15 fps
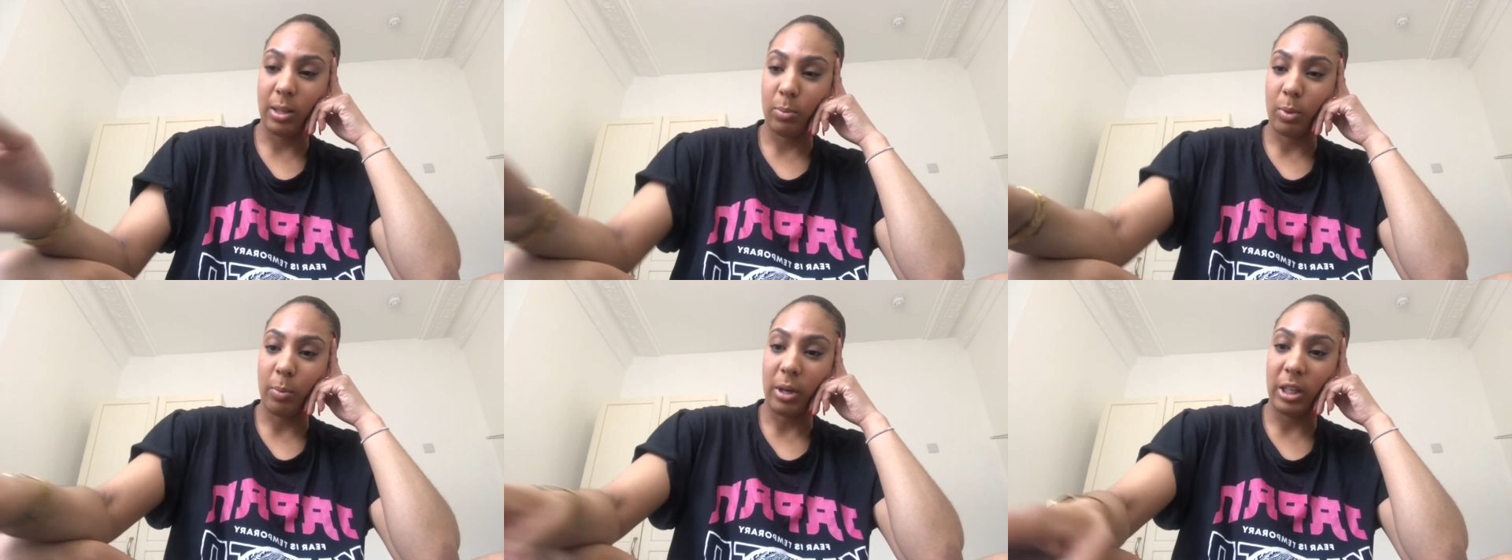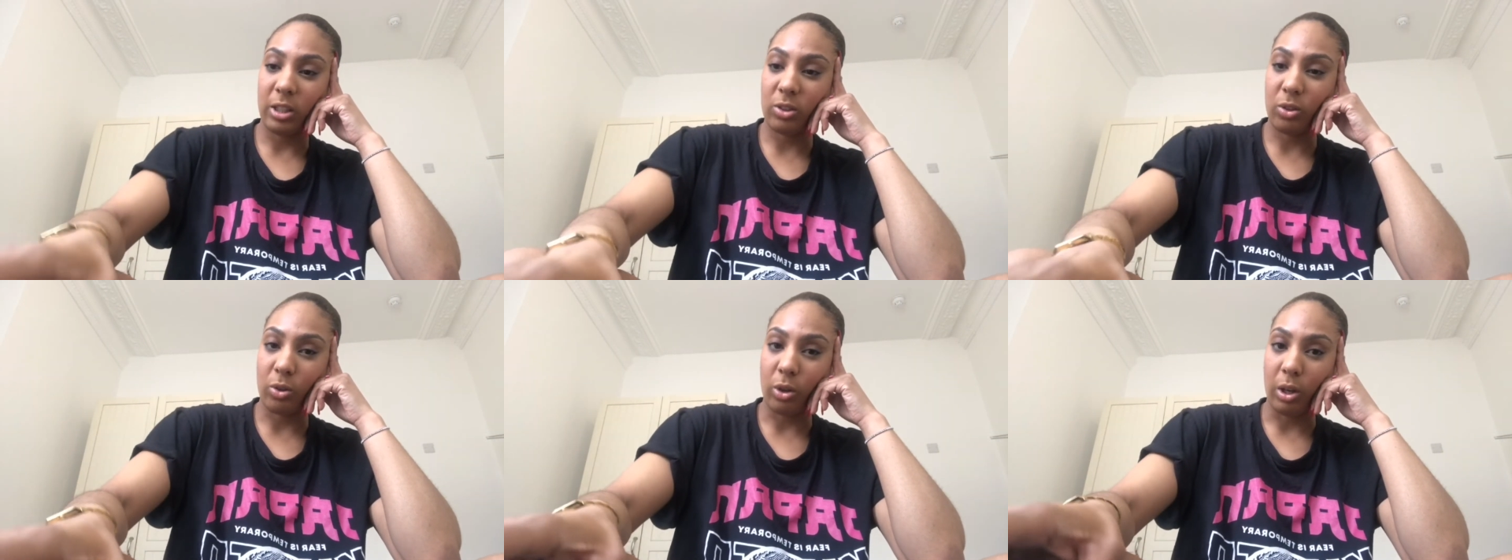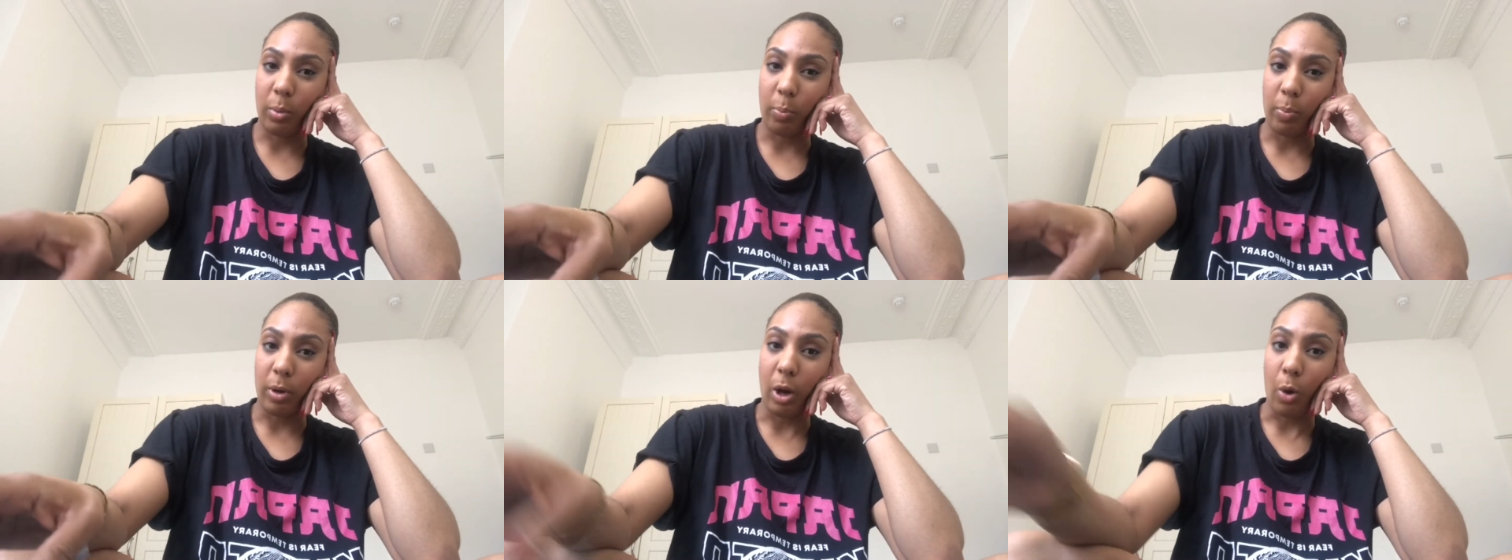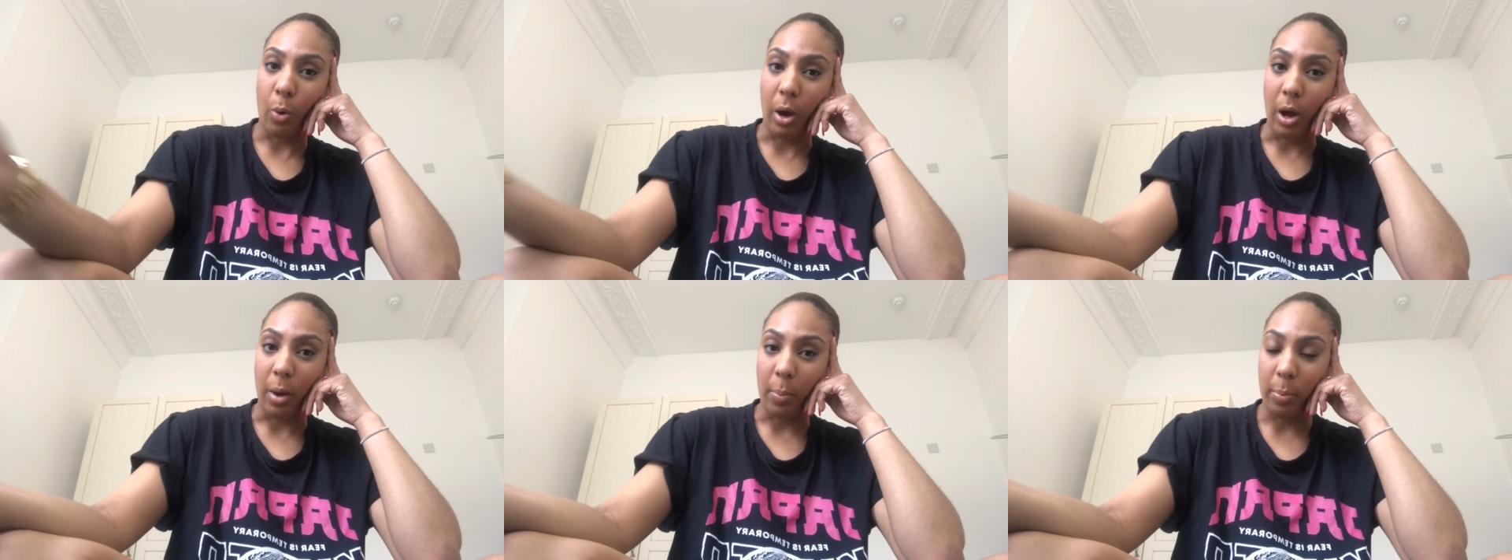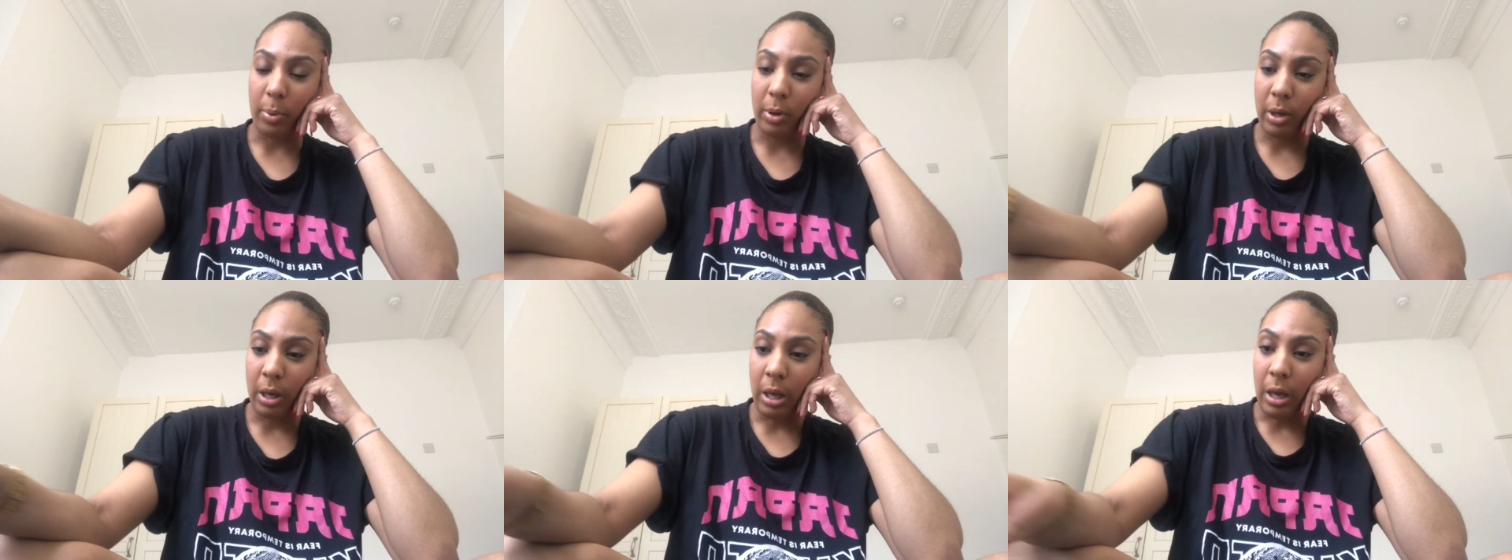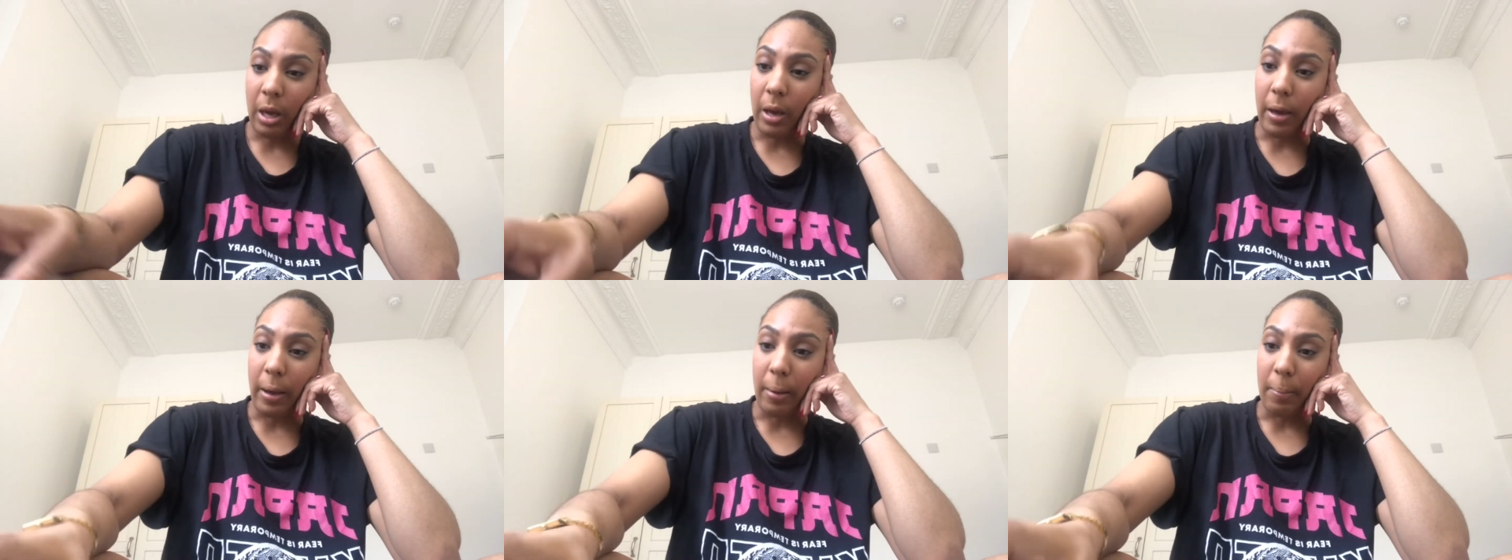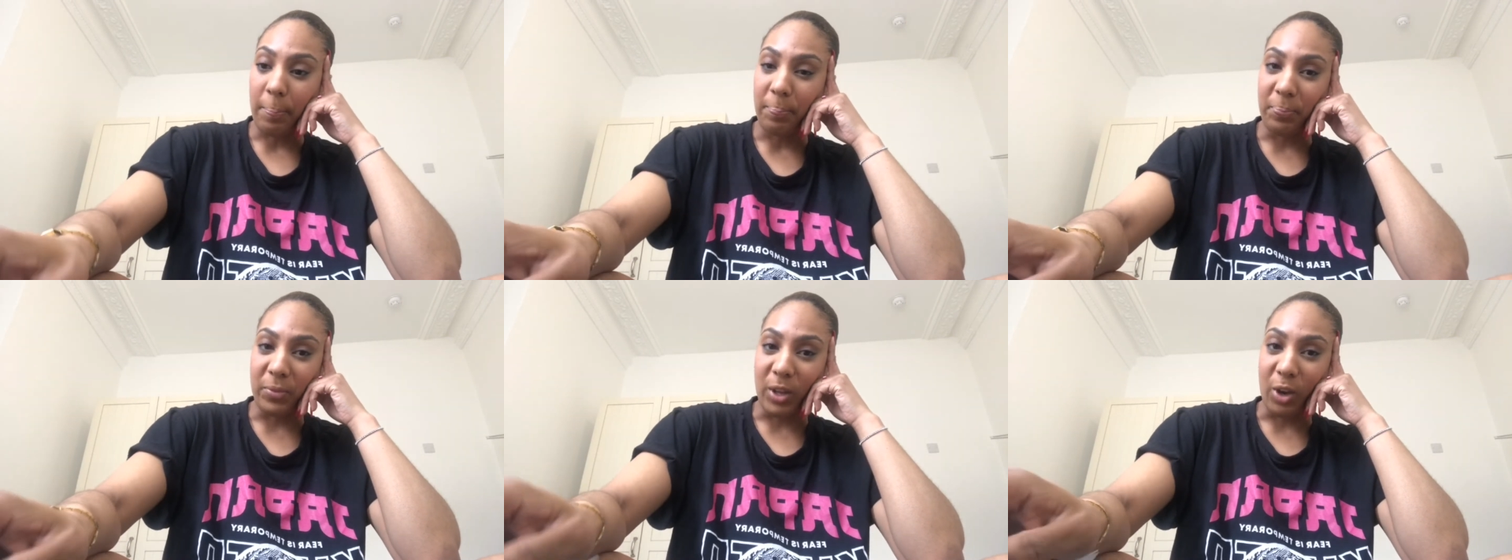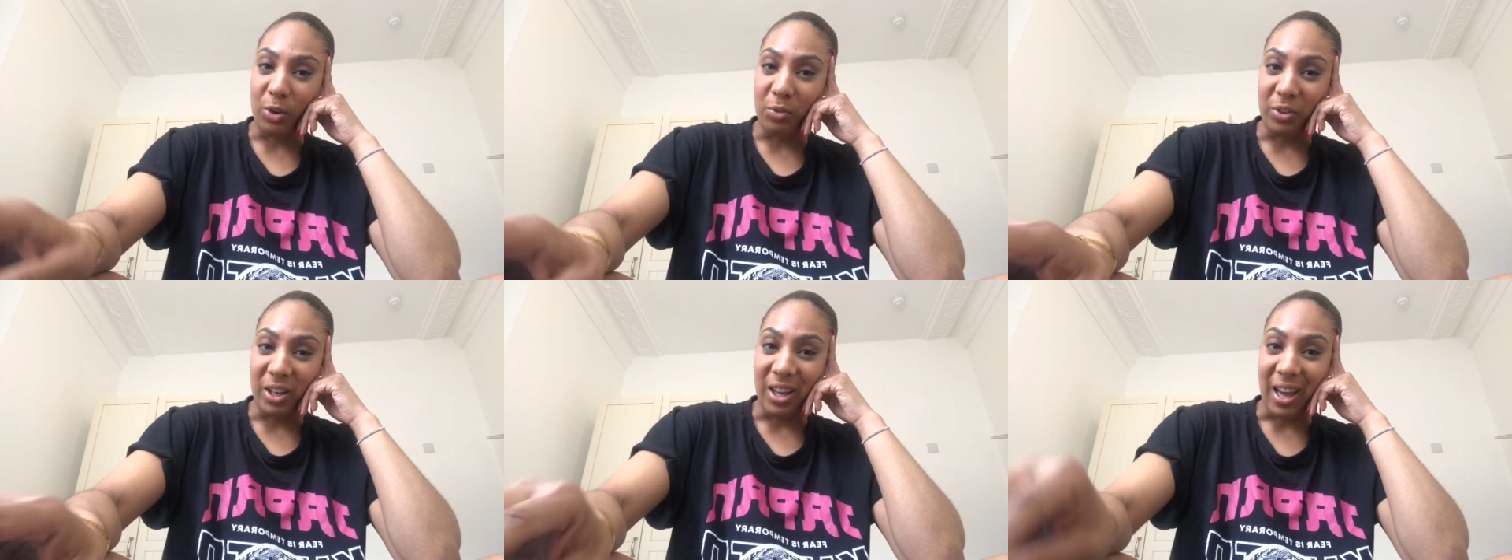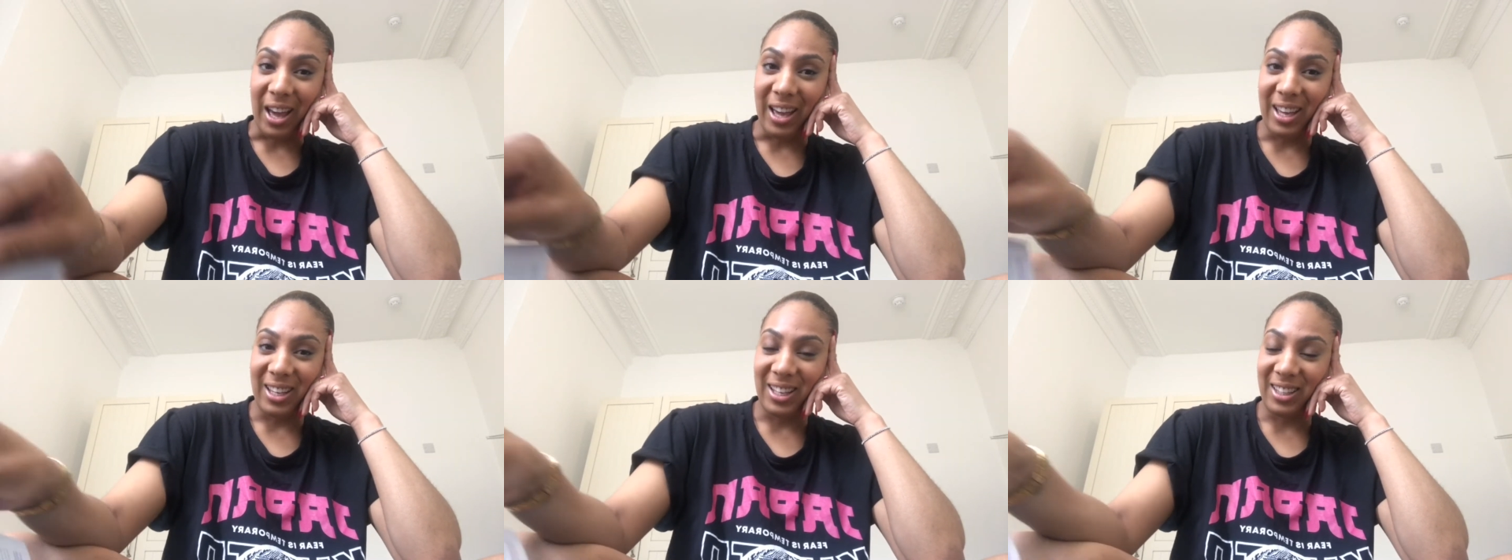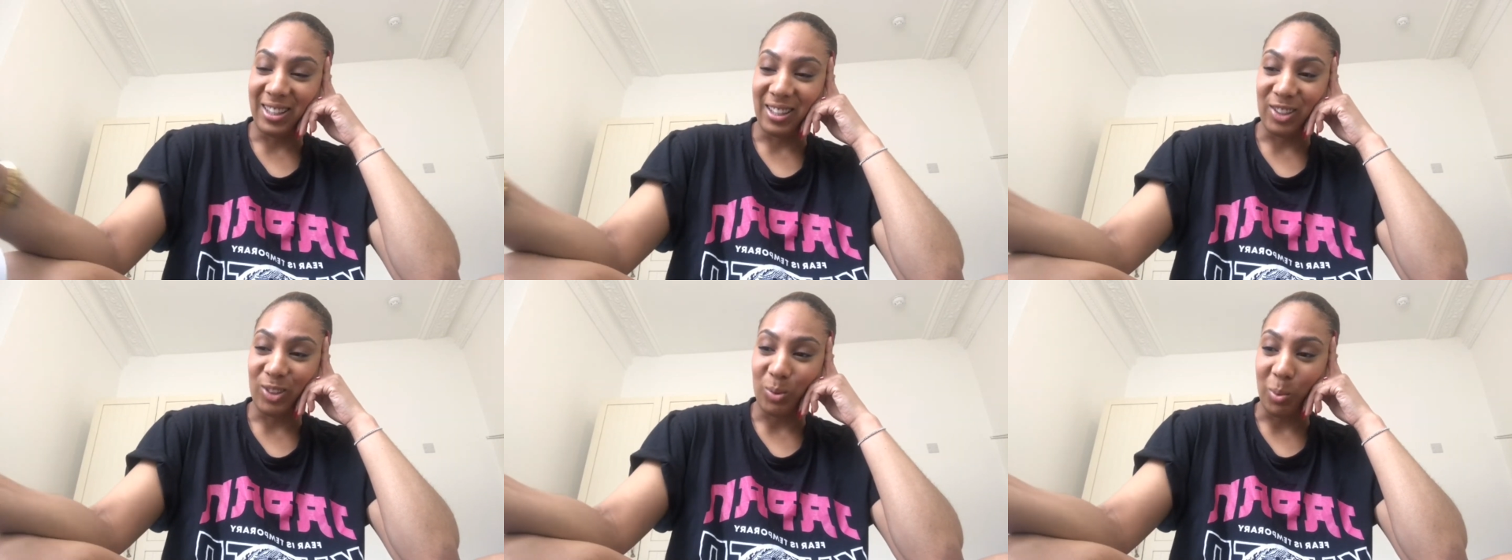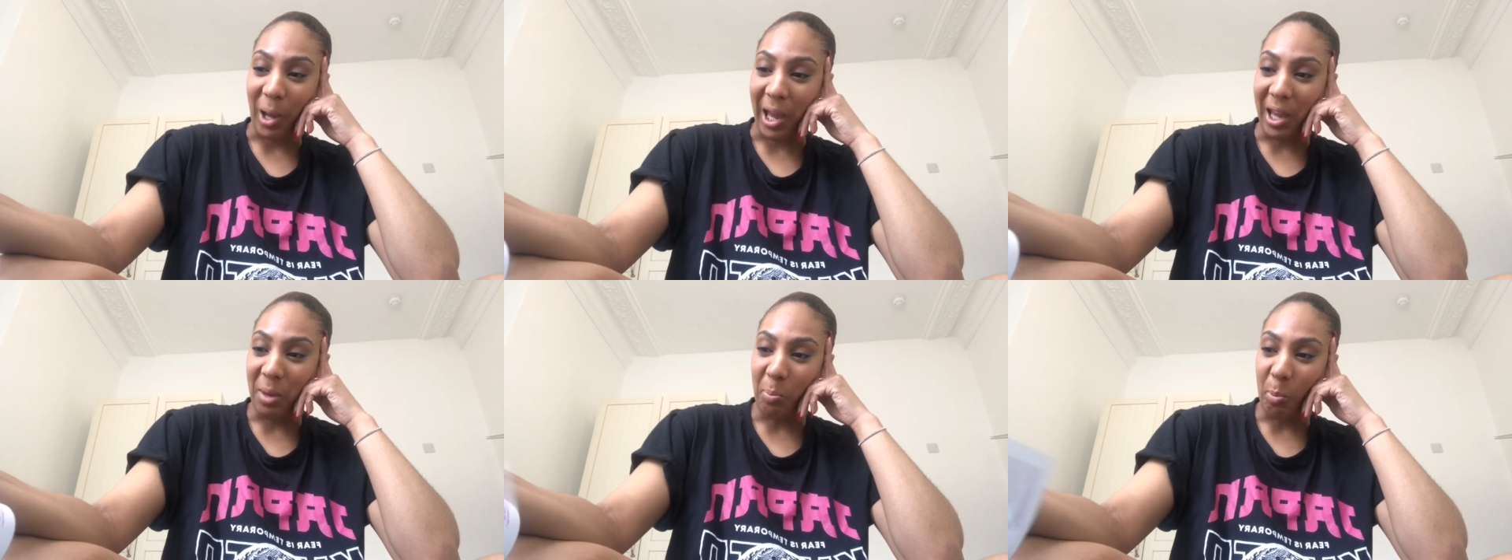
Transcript: Your money's not going to blow up overnight in a good way,